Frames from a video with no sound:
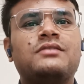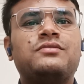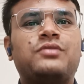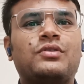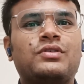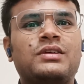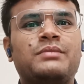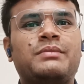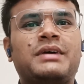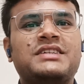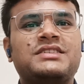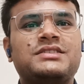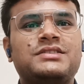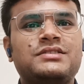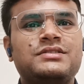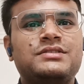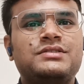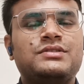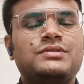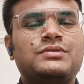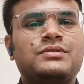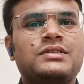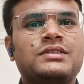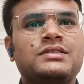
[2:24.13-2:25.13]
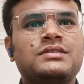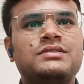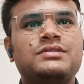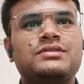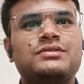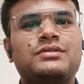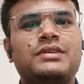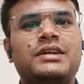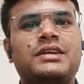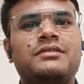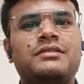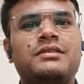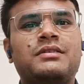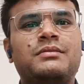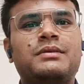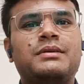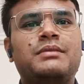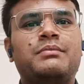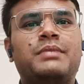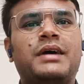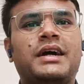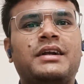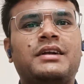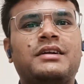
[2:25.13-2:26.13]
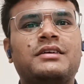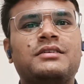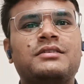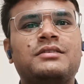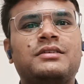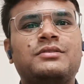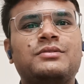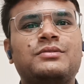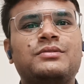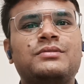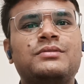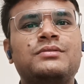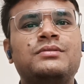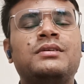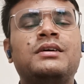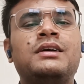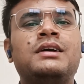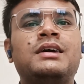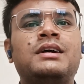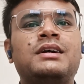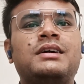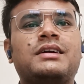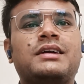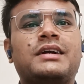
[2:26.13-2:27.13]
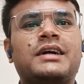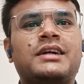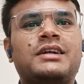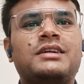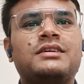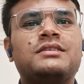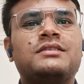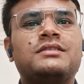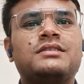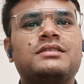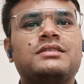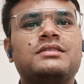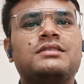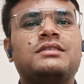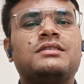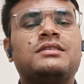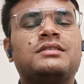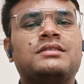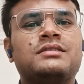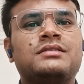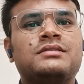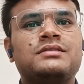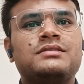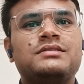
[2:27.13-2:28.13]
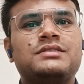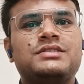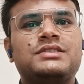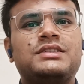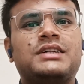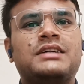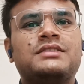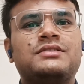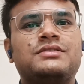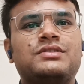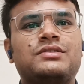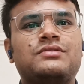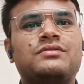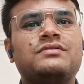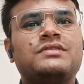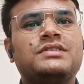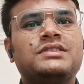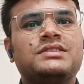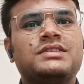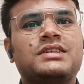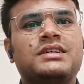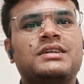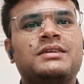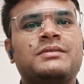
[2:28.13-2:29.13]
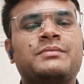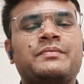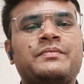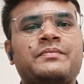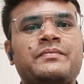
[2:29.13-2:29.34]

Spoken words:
for the master students, so it will be better to get a chance of visa.